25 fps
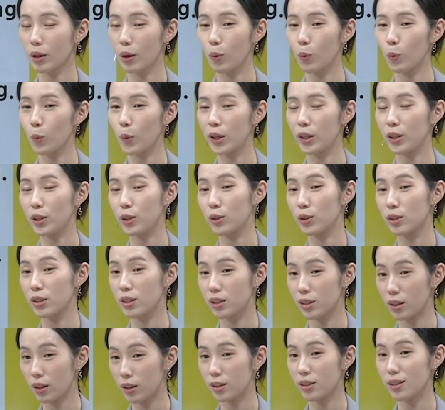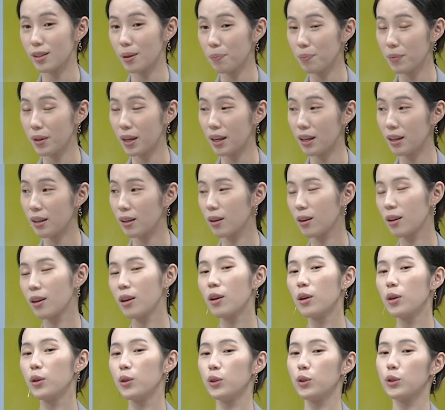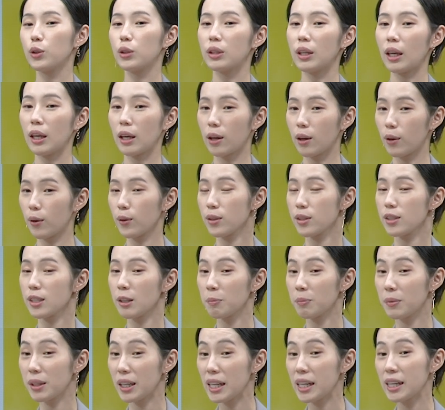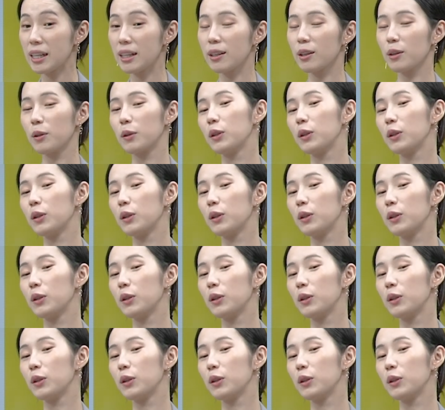When you start something, you take on something